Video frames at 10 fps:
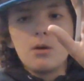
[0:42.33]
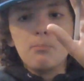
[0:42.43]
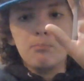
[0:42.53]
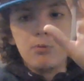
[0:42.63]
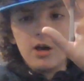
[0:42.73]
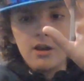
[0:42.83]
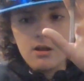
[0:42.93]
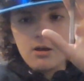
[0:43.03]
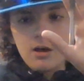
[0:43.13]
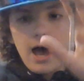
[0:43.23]
But
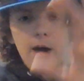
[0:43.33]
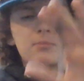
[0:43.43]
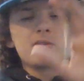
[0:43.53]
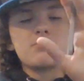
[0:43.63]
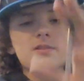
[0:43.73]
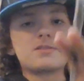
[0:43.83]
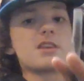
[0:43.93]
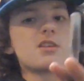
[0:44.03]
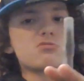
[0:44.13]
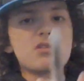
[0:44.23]
I'm going to
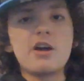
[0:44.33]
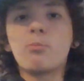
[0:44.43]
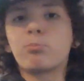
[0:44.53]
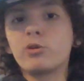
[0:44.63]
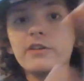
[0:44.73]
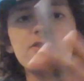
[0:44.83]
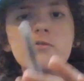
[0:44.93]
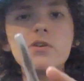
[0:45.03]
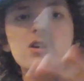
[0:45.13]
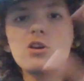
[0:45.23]
say this right now. Preview
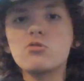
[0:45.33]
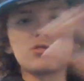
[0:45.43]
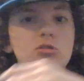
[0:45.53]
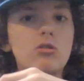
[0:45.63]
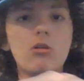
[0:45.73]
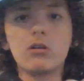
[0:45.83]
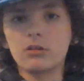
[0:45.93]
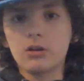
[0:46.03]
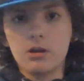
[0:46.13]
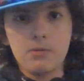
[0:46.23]
videos are no
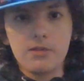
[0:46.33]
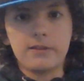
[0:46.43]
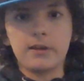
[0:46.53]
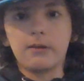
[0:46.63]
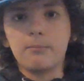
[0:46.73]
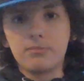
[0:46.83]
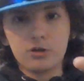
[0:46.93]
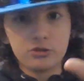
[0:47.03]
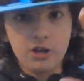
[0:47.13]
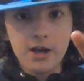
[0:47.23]
longer going to be a thing.
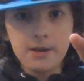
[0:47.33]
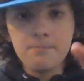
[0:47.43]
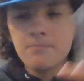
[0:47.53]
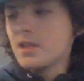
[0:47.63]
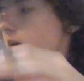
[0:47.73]
They're done.